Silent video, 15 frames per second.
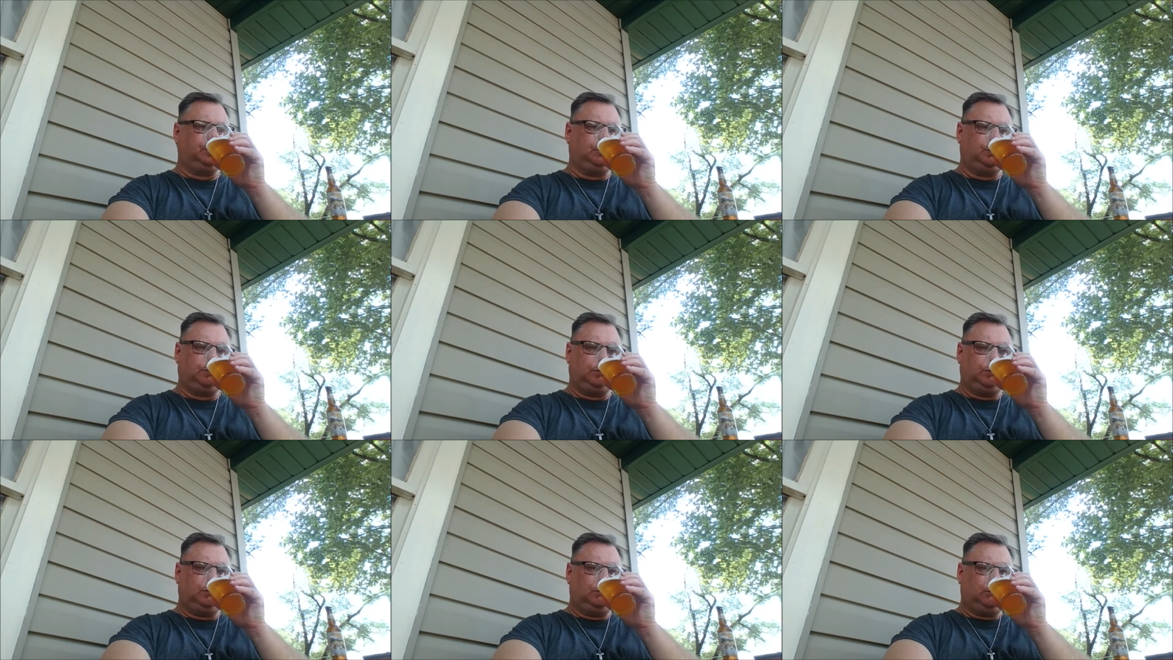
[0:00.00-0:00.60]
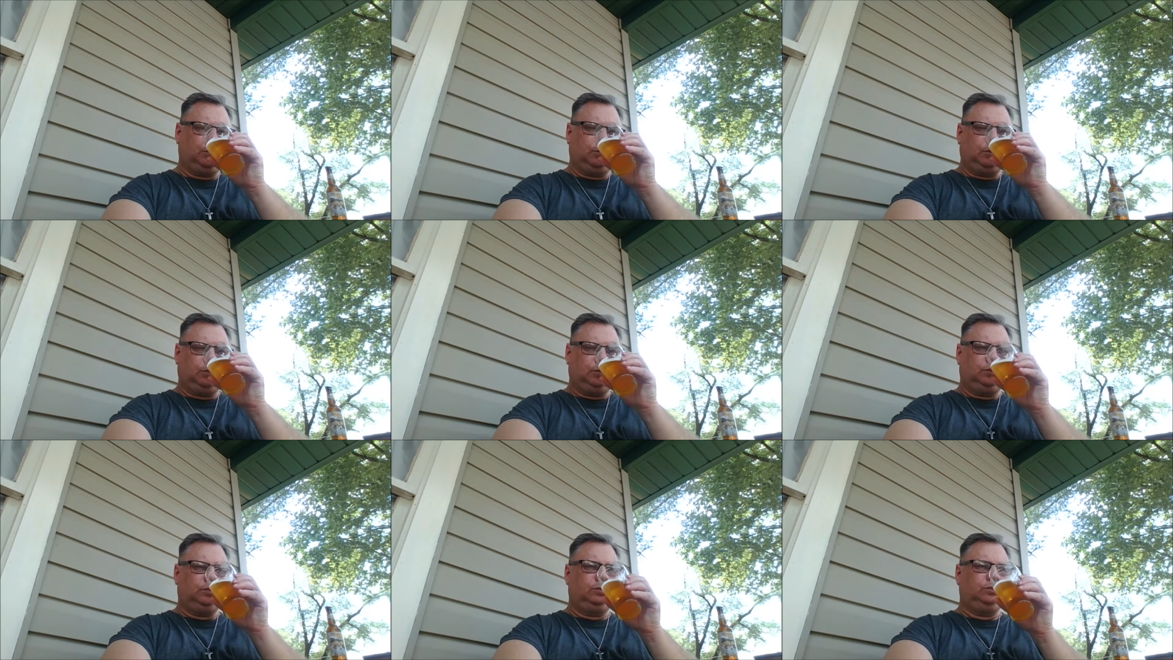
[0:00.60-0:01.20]

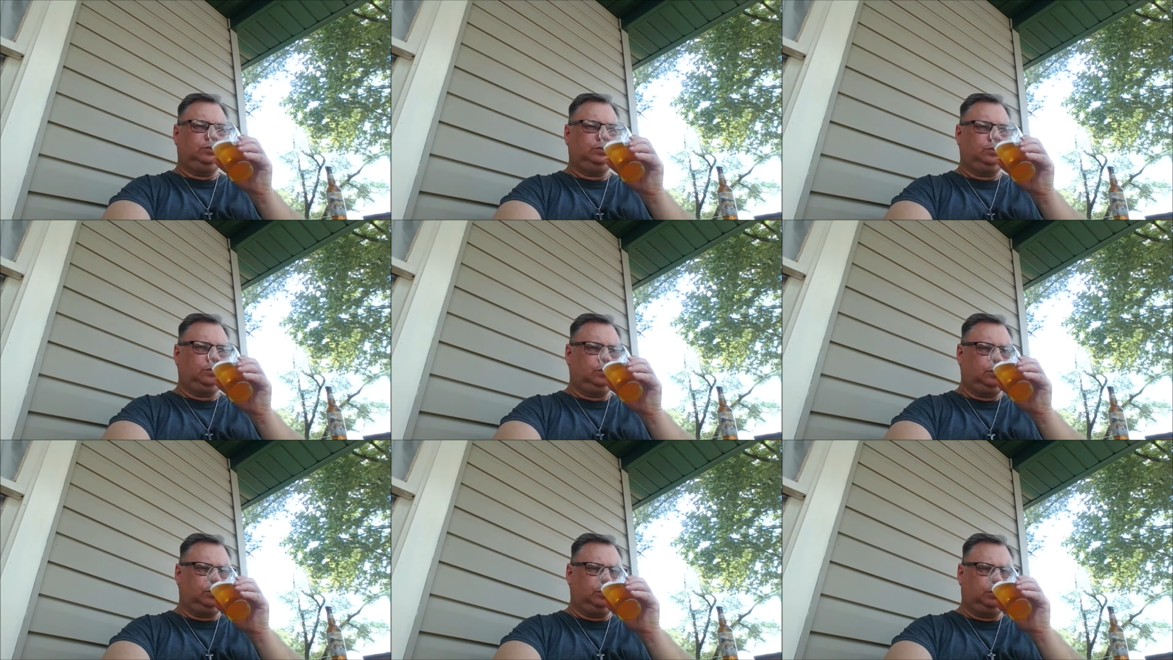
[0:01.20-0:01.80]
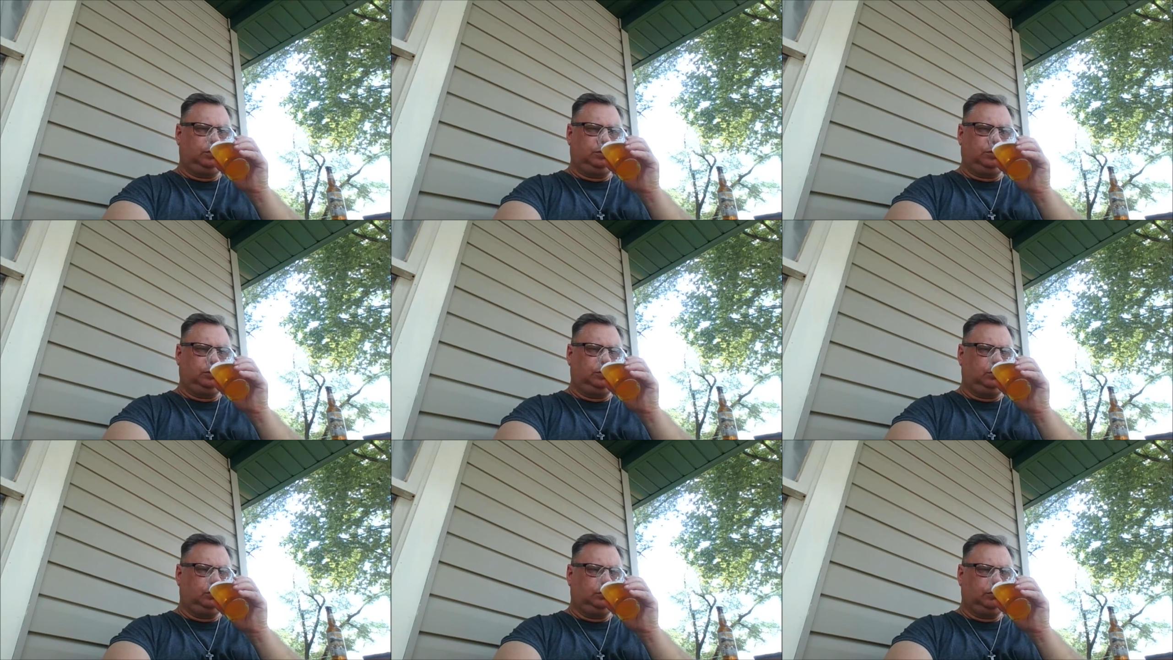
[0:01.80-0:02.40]

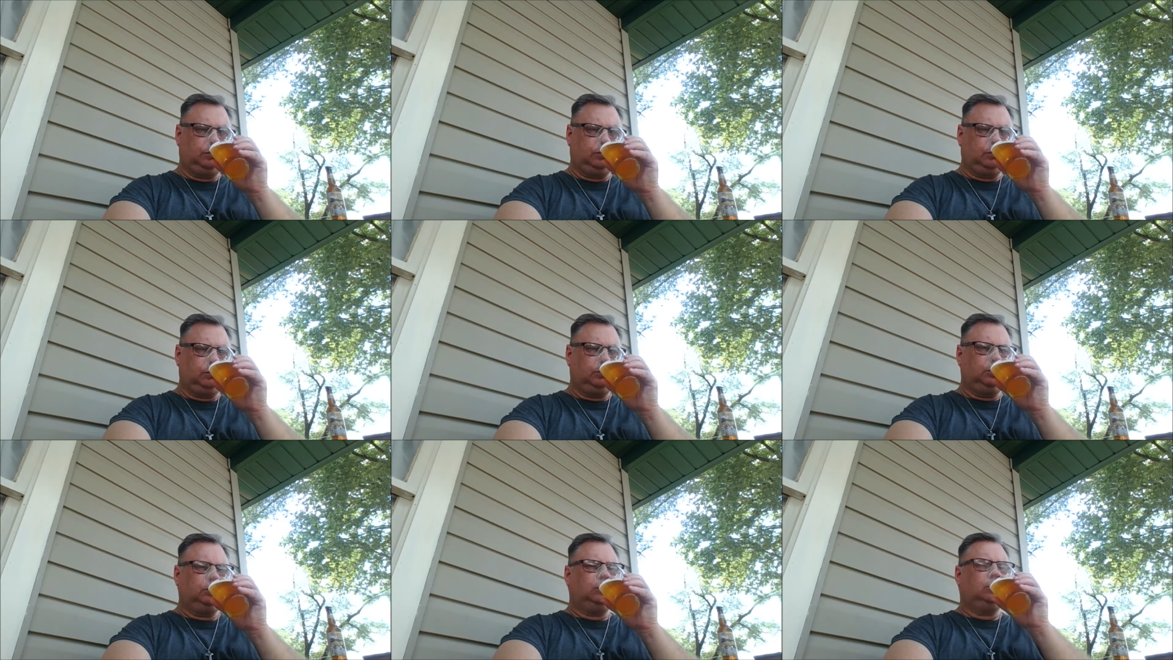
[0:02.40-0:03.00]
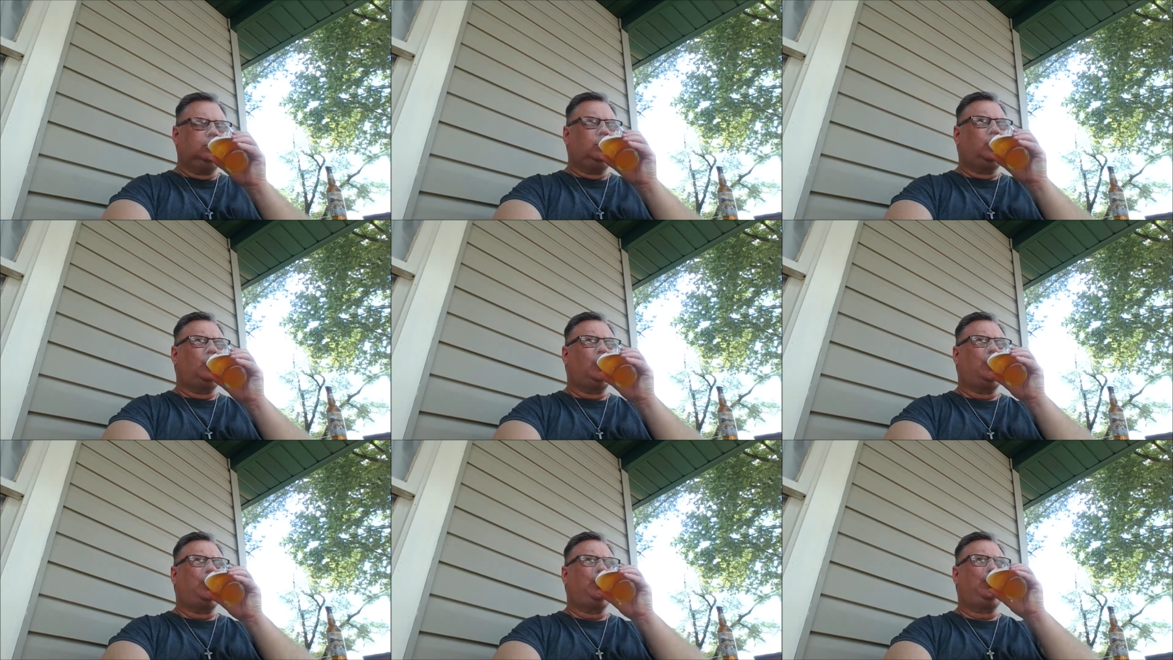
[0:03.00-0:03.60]

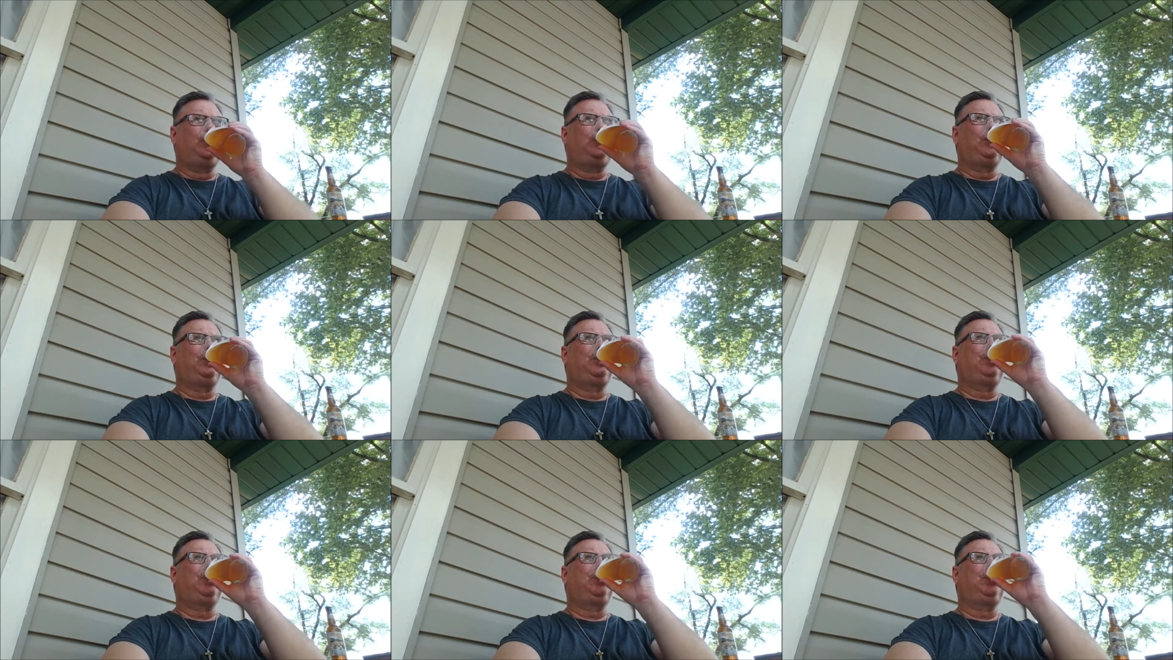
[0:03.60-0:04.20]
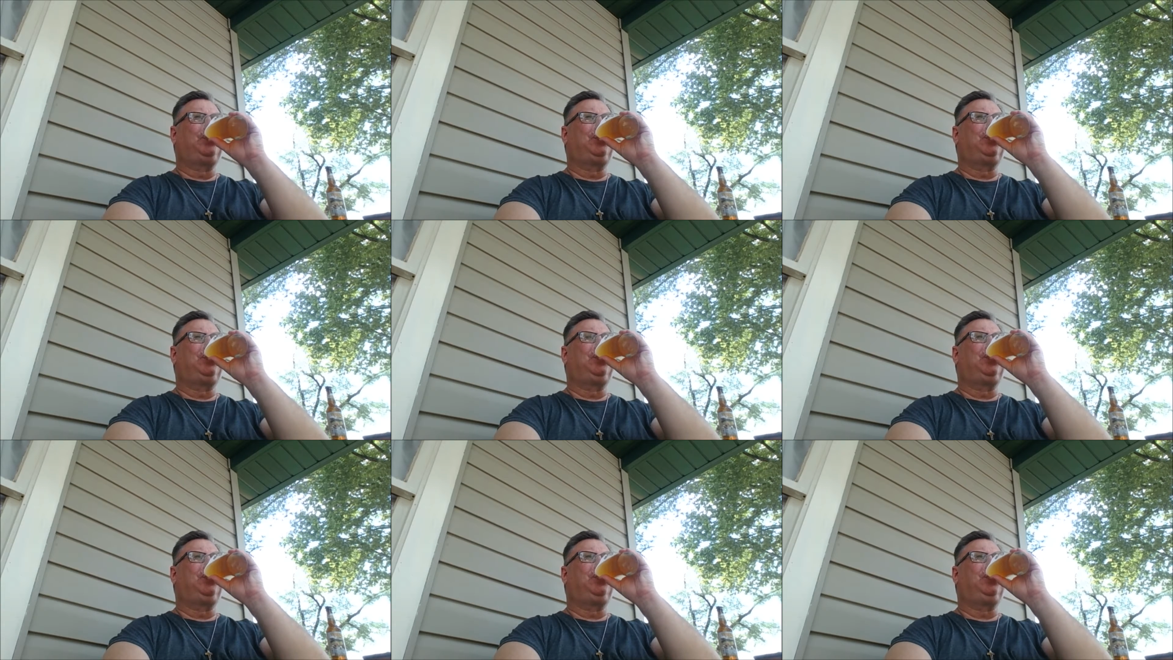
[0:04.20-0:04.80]

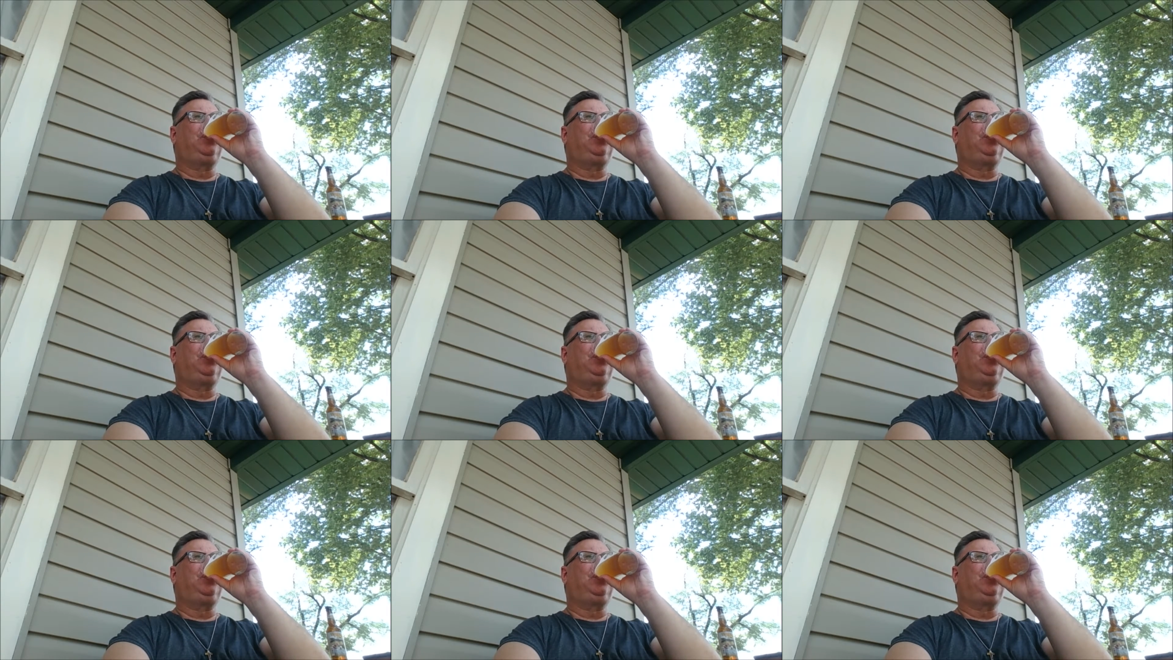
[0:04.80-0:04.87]
Nothing is said.